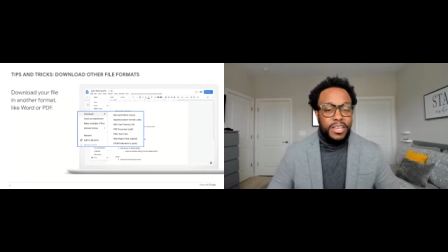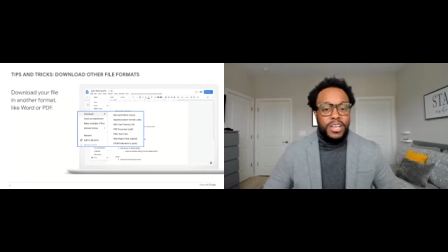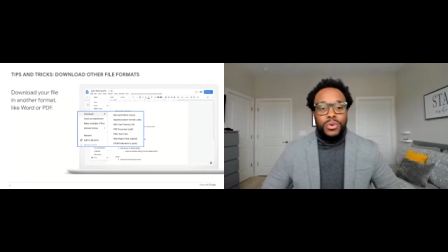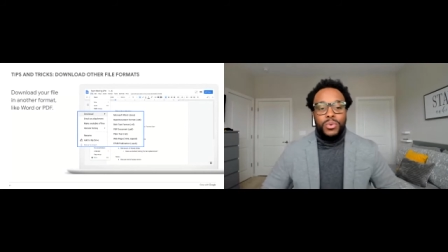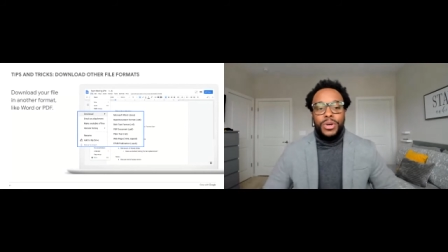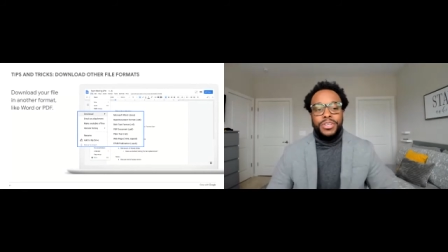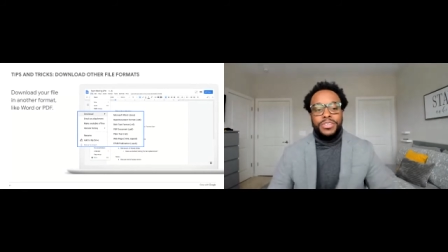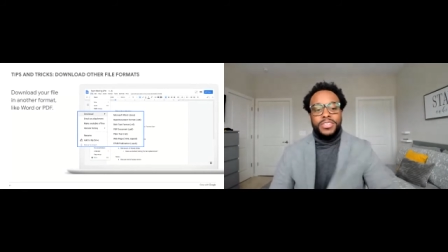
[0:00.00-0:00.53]

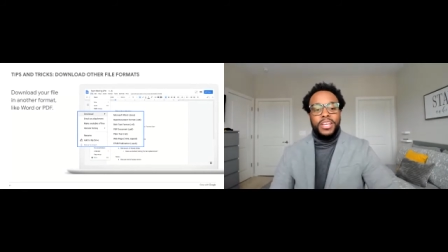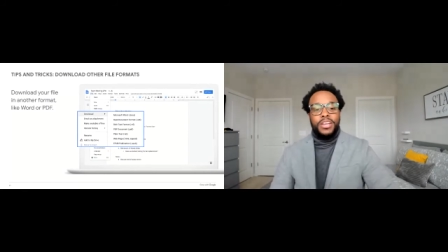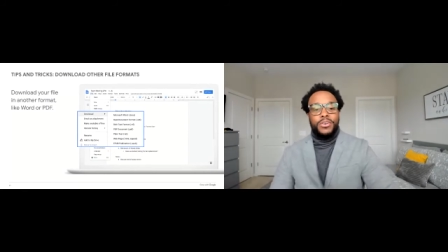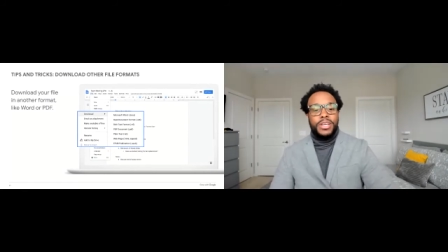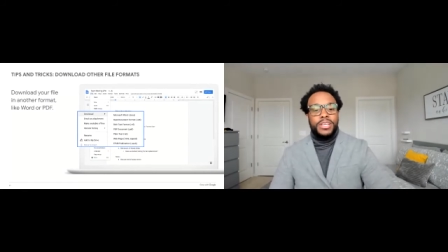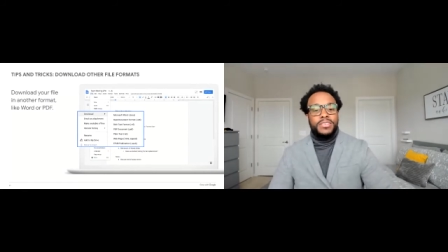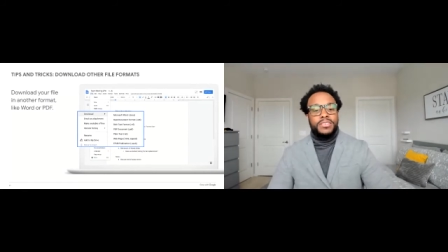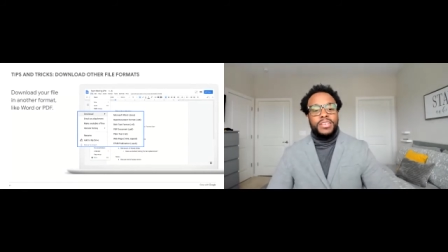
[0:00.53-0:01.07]
Well, you say,
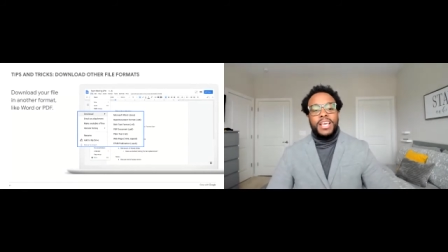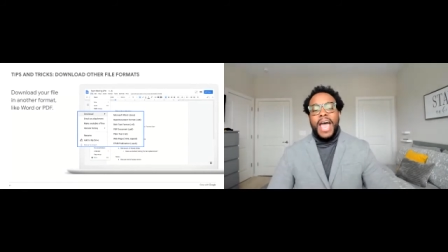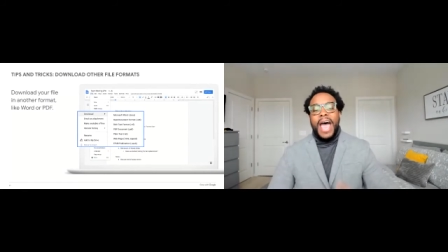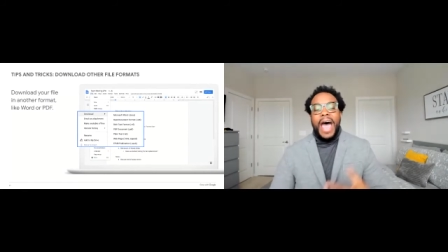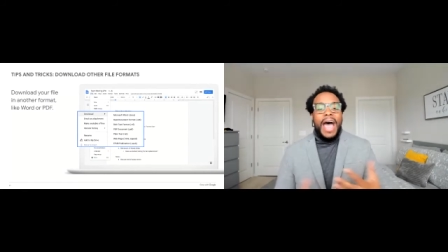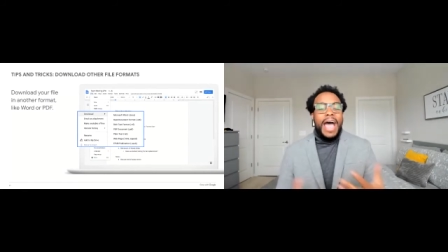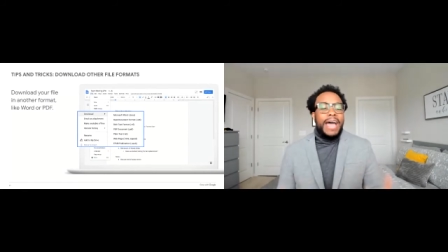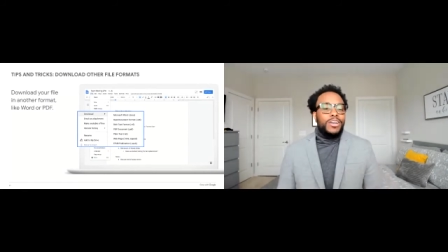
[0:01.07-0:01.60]
Chris,
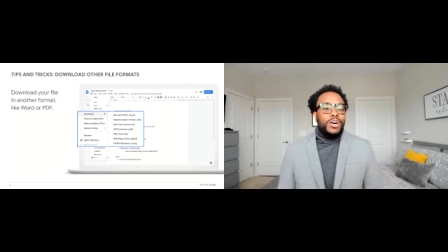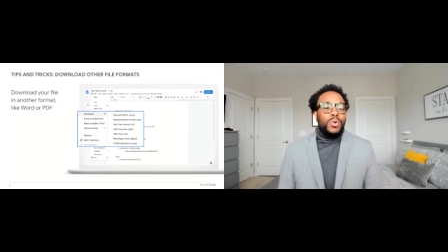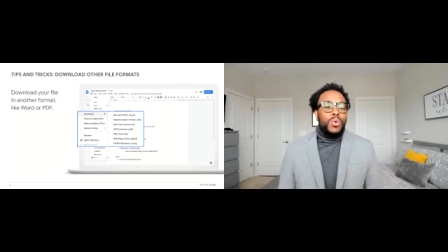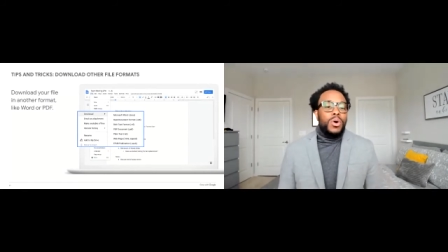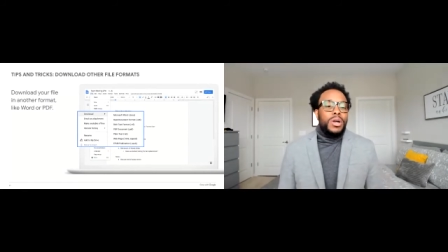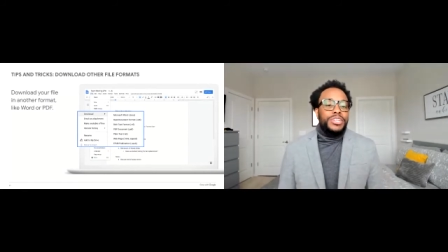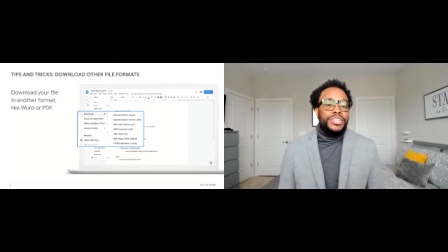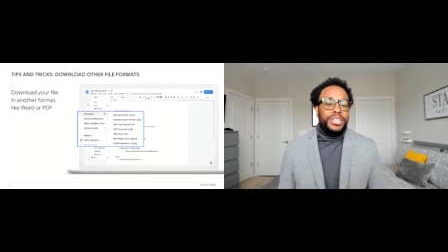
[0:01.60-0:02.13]
I don't
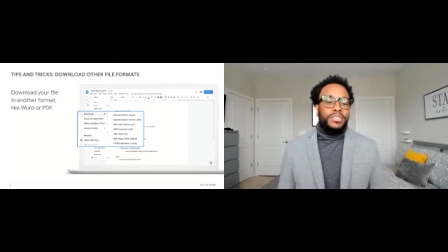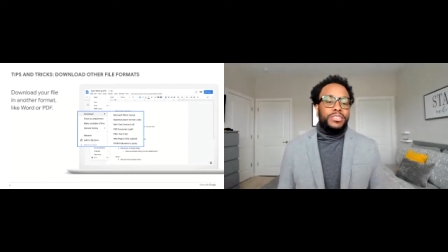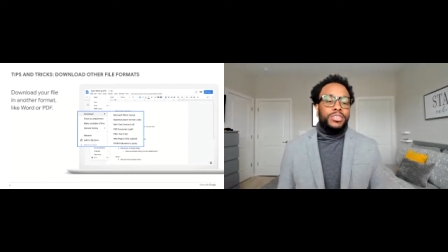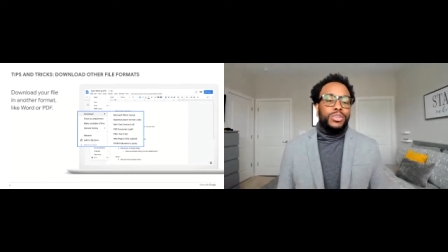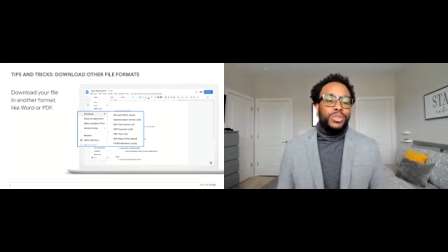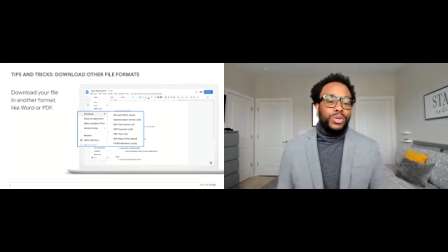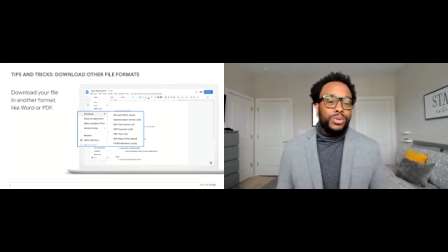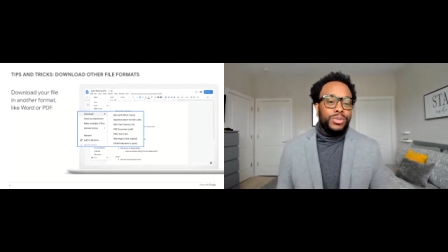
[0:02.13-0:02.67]
want just a
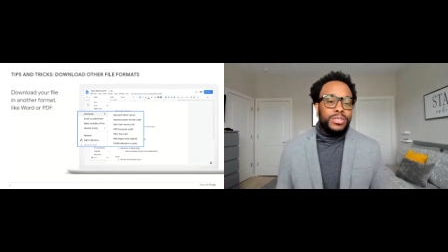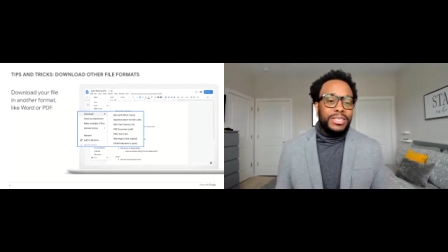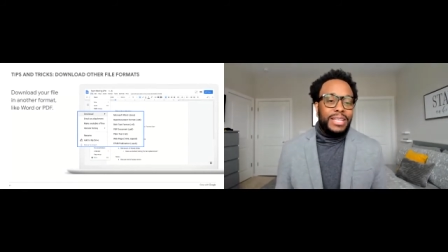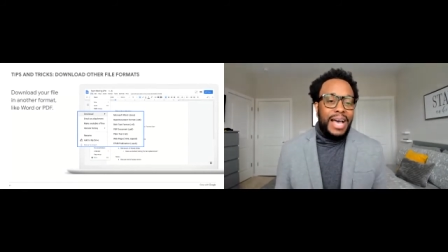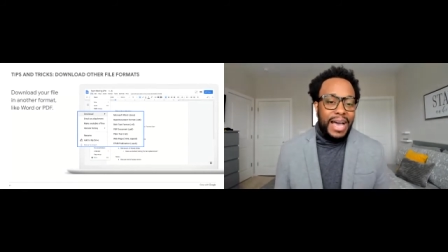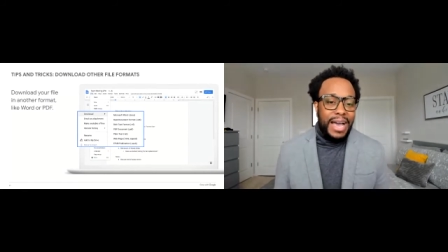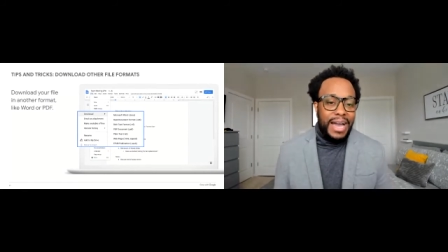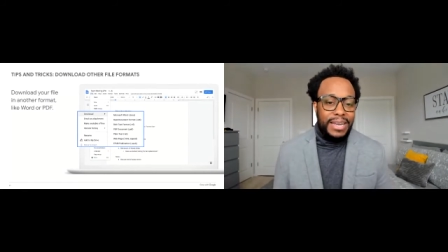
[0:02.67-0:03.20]
Google
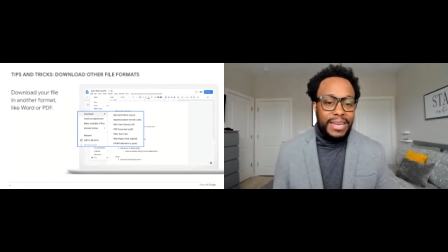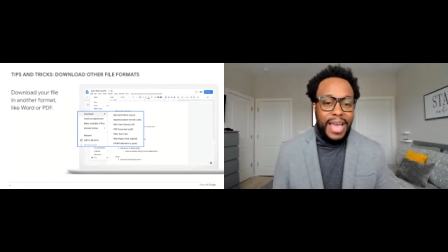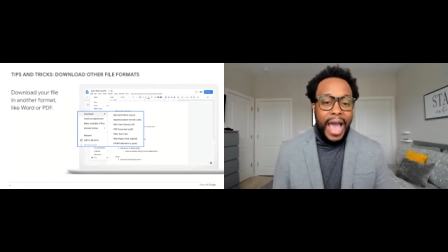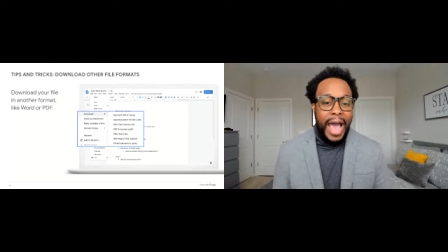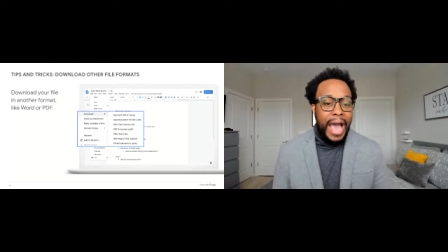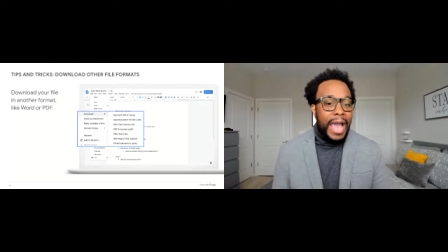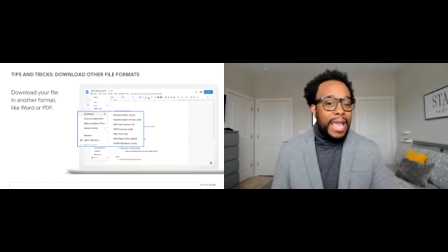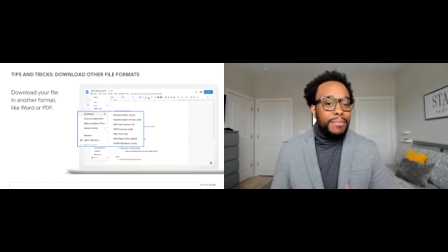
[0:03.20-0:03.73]
slide.
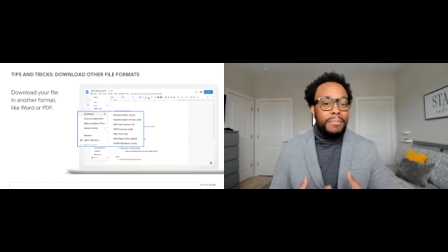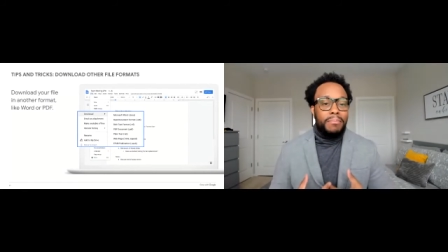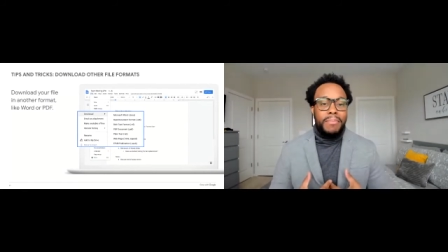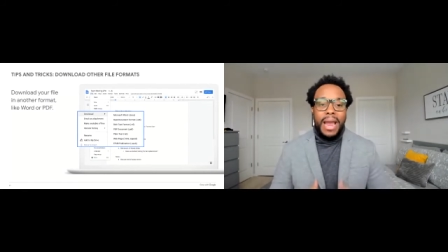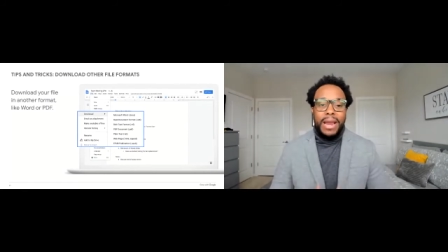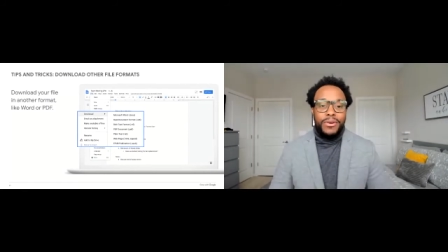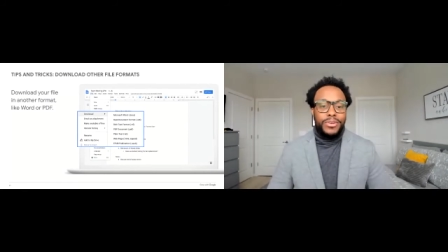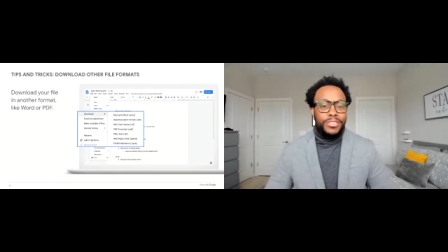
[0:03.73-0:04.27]
I am a
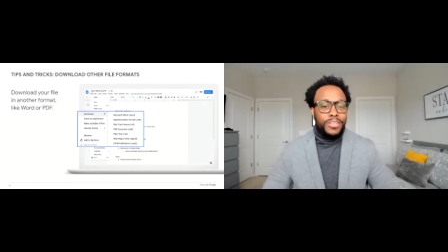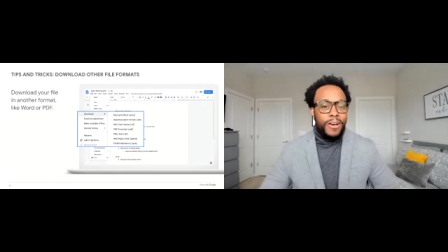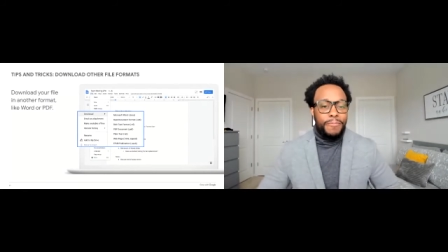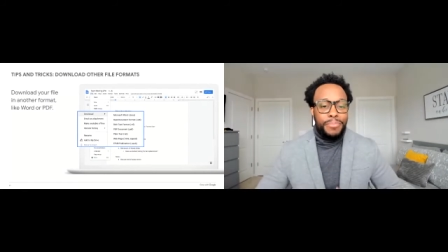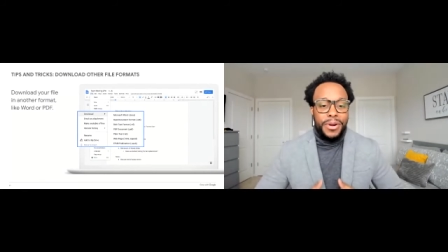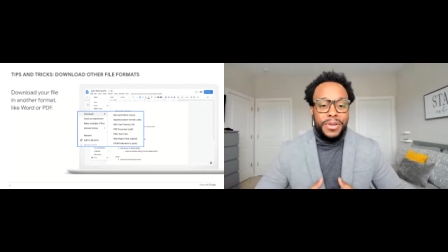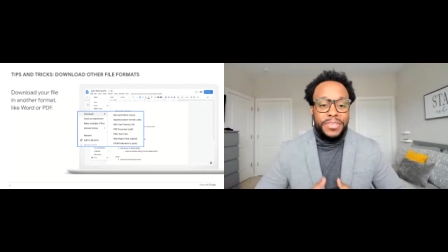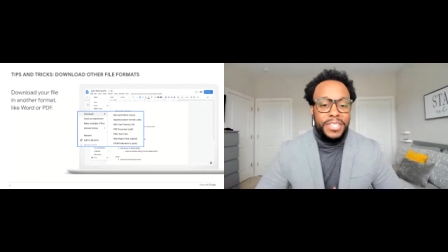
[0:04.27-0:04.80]
Microsoft
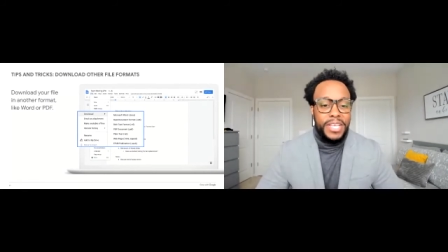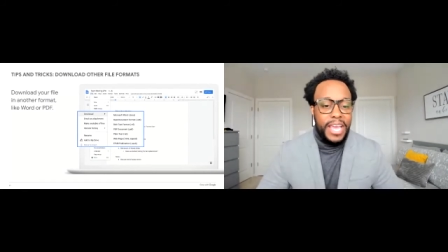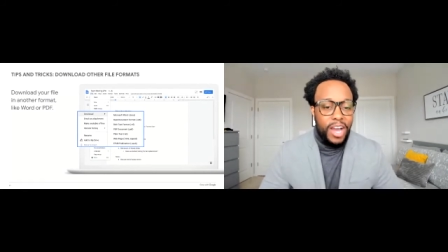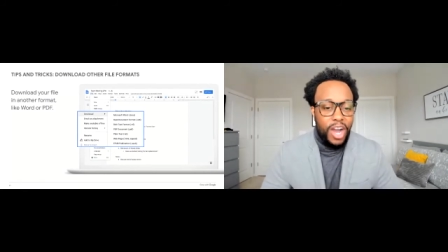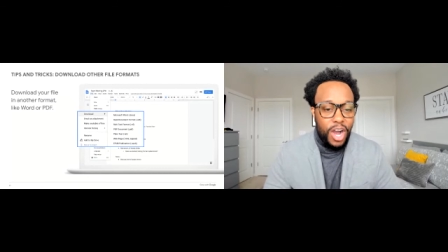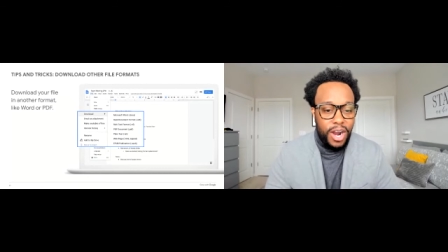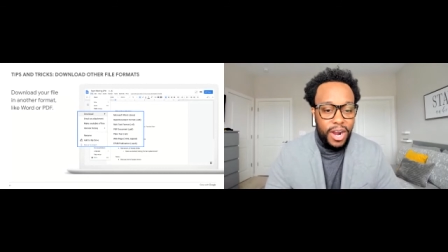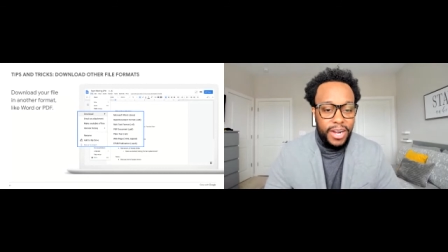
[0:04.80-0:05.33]
person at
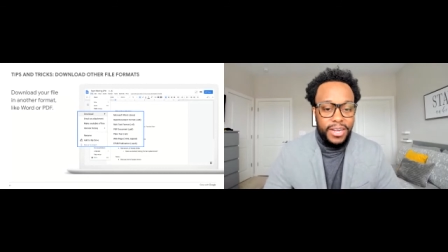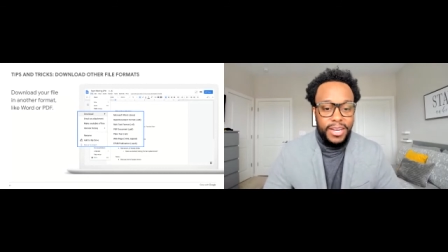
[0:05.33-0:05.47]
heart.